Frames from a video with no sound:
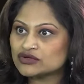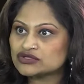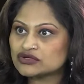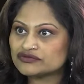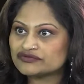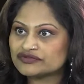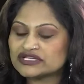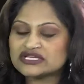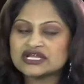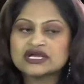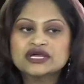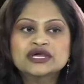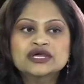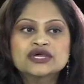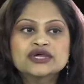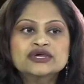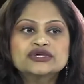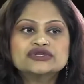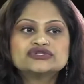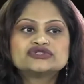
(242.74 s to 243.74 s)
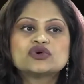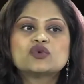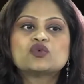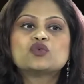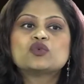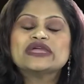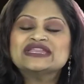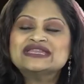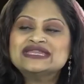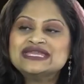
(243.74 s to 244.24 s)
out of it. So
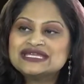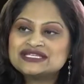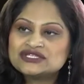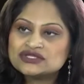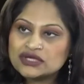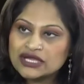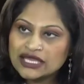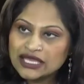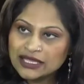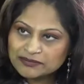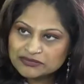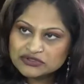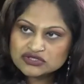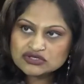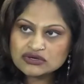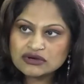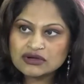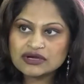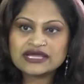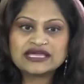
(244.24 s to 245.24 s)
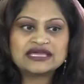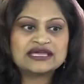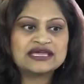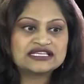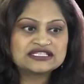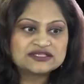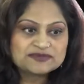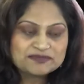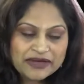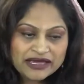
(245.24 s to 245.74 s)
we need to keep trying,
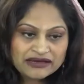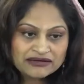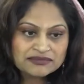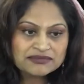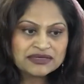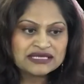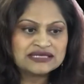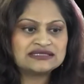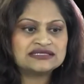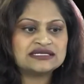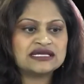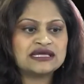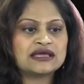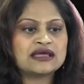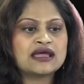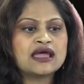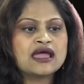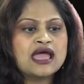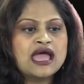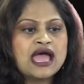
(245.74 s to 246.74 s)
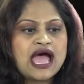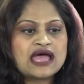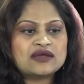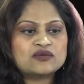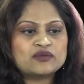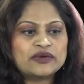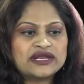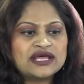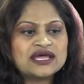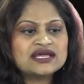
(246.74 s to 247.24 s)
experimenting. Mm-hmm.
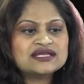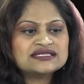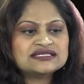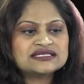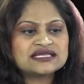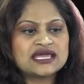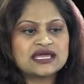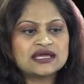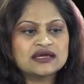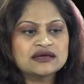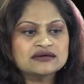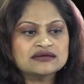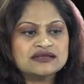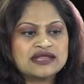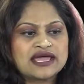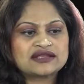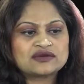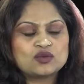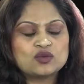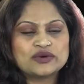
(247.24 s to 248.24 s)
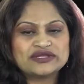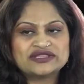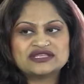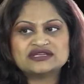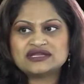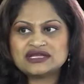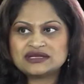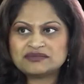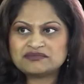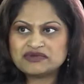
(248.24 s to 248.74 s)
And when I say connect
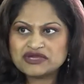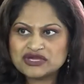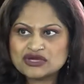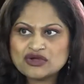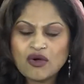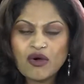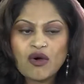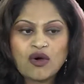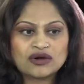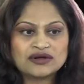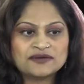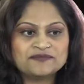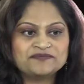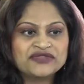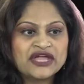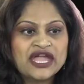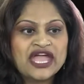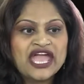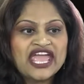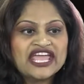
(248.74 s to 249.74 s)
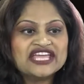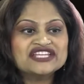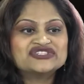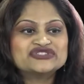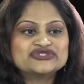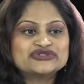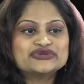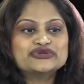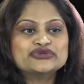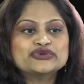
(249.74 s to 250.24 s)
within and beyond,
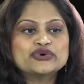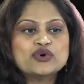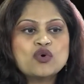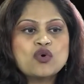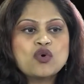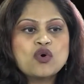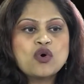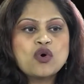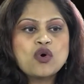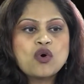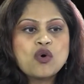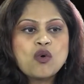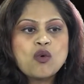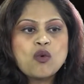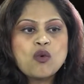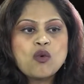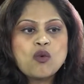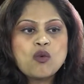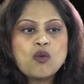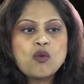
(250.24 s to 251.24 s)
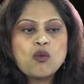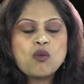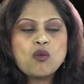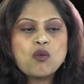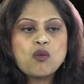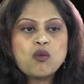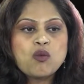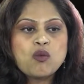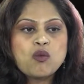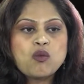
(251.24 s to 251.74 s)
is to know
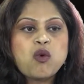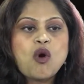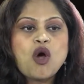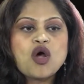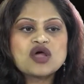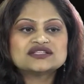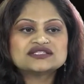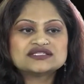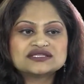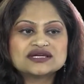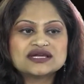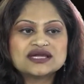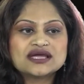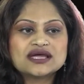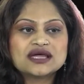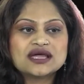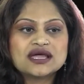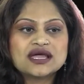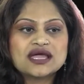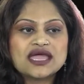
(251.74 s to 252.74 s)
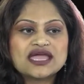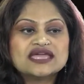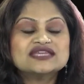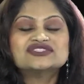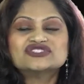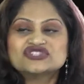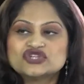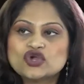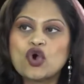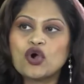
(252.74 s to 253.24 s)
what
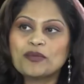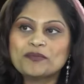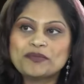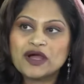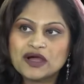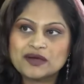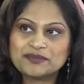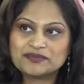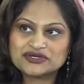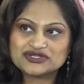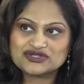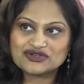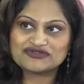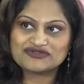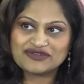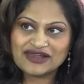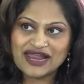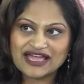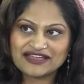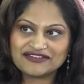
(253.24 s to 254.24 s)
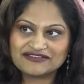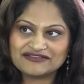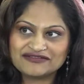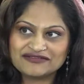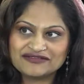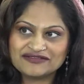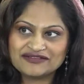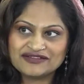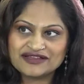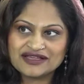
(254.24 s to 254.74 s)
is your purpose of
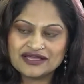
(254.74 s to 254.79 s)
life?